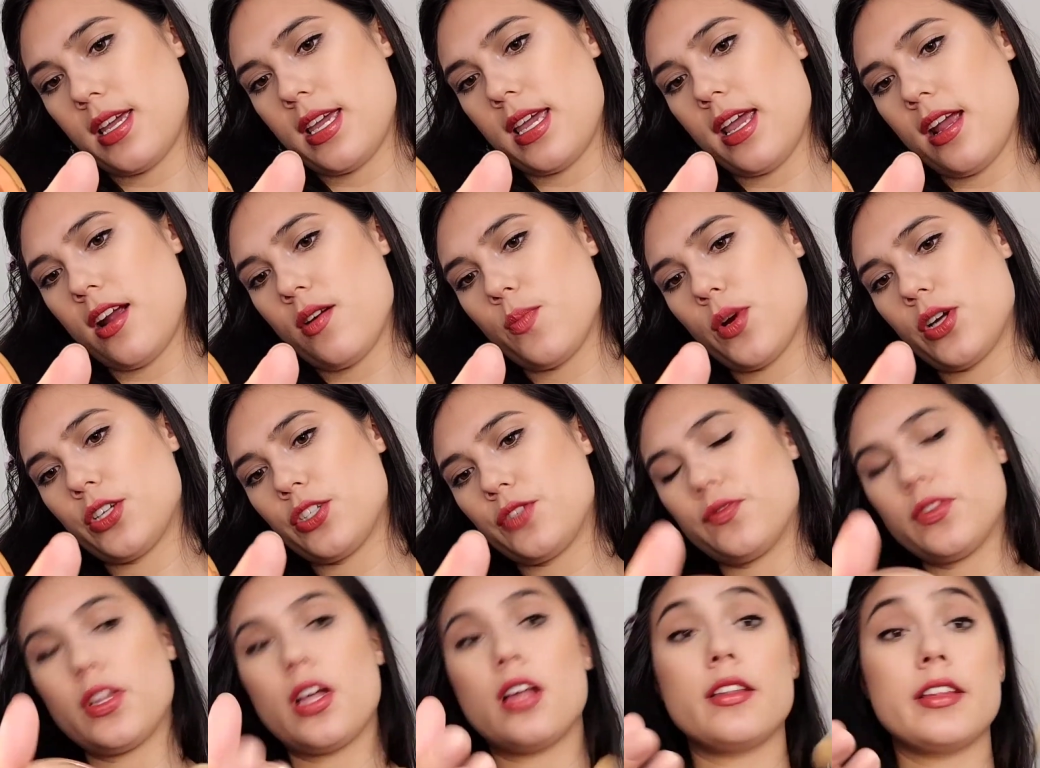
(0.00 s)

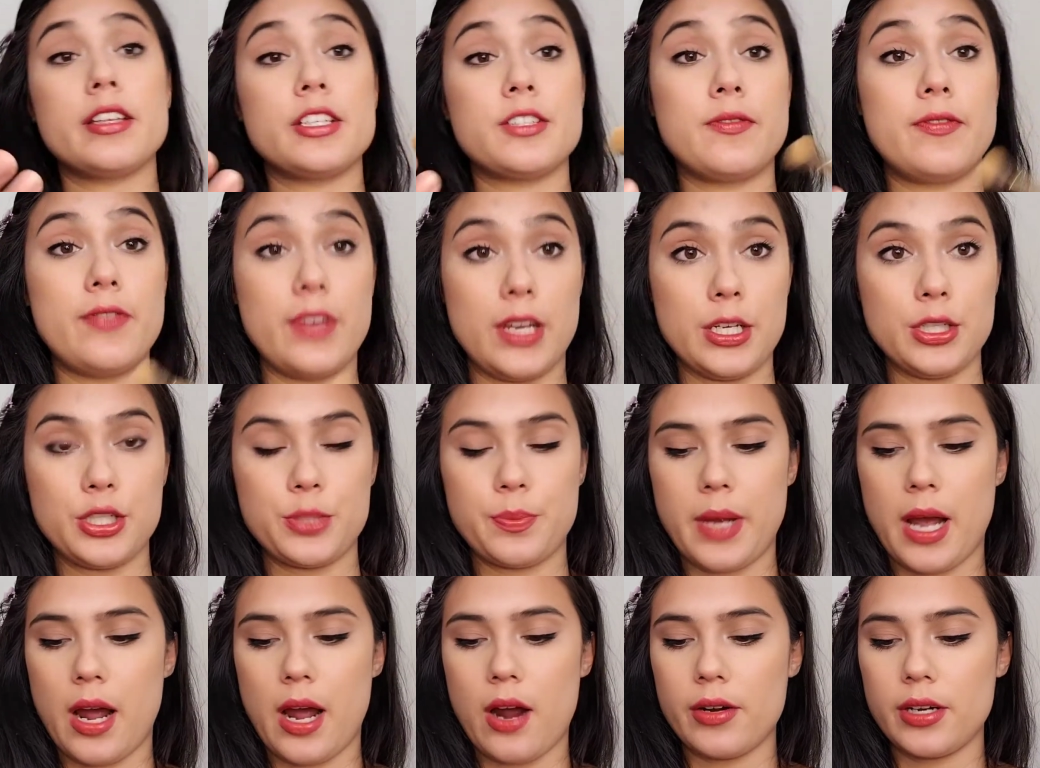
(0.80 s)
Airbrush Flawless
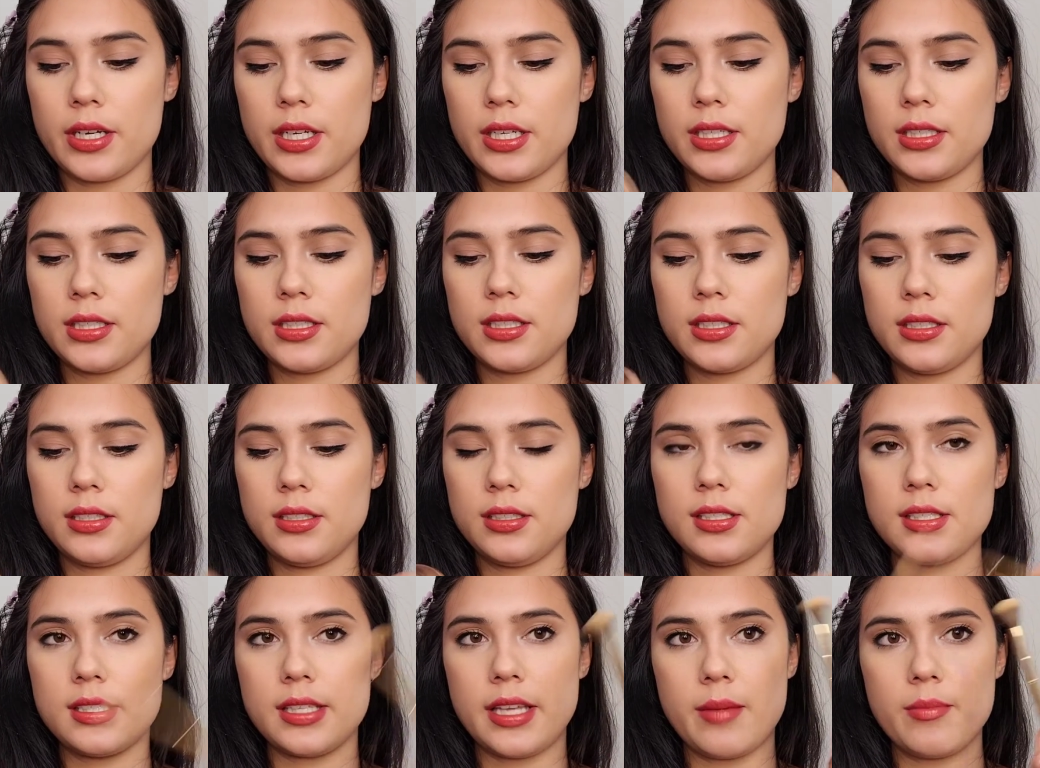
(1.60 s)
Finish Powder.
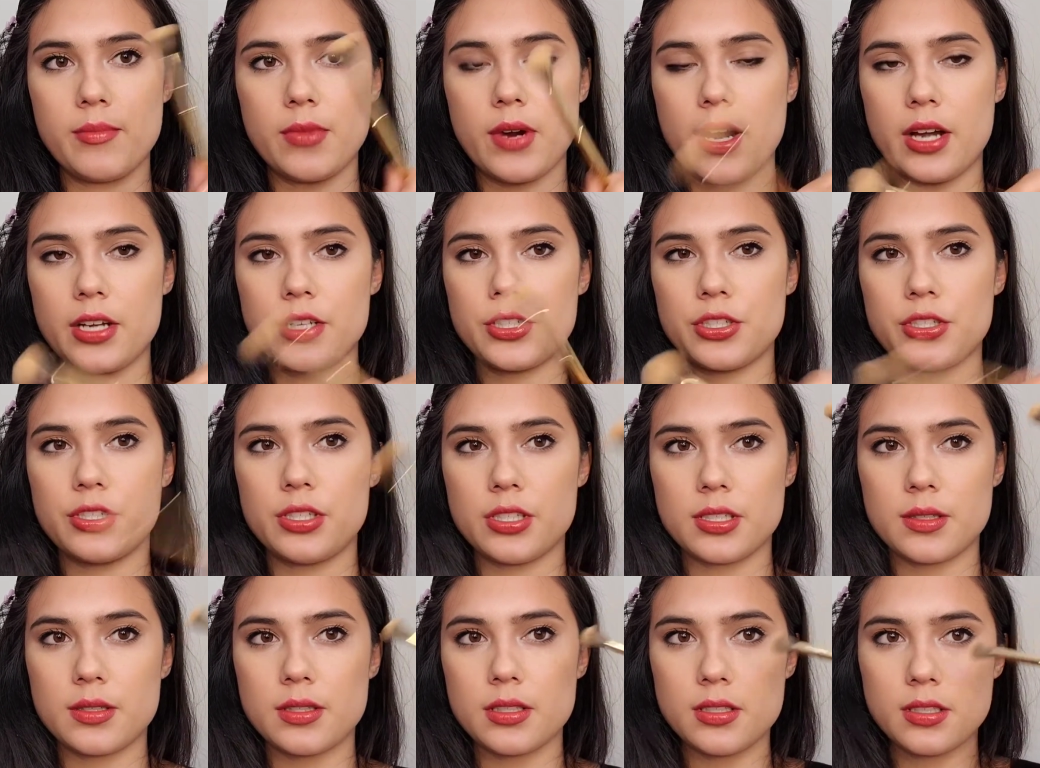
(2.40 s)
Same brush,
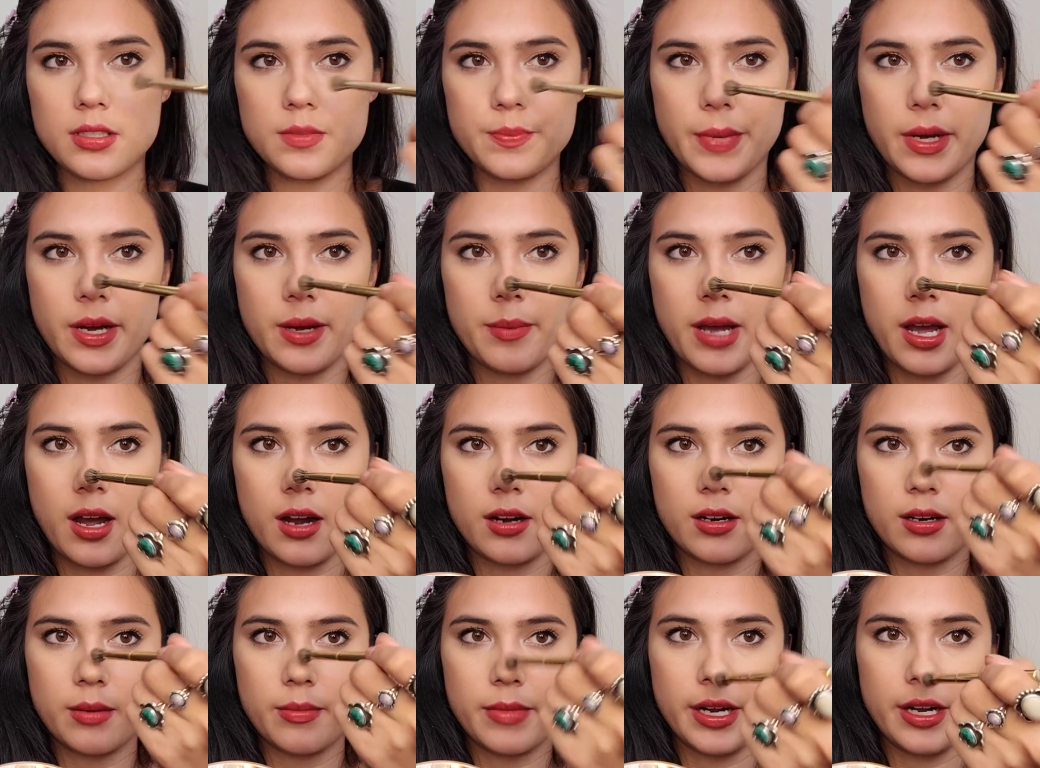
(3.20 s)
just spot
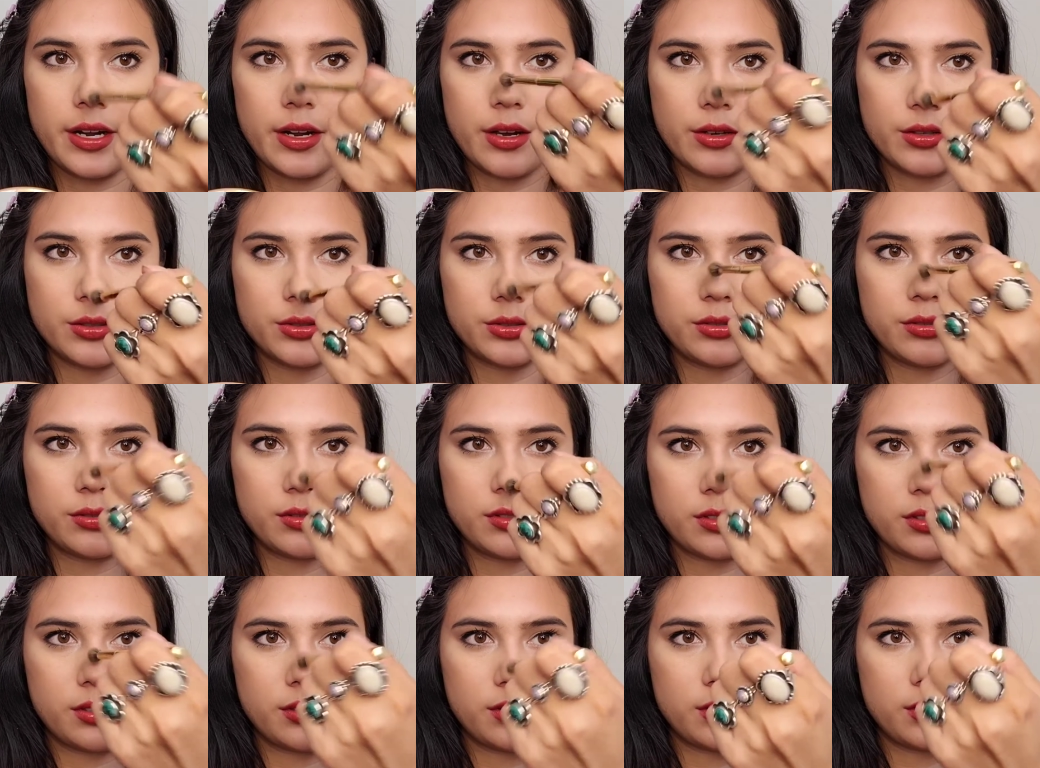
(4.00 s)
powder my
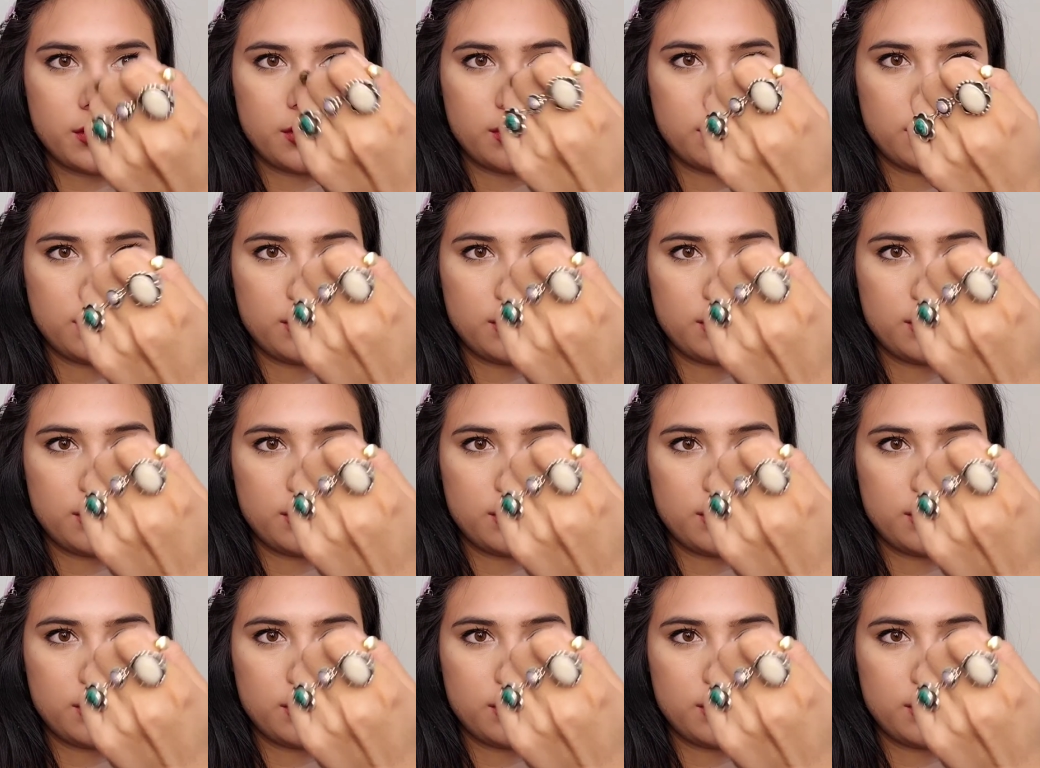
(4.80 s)
nose.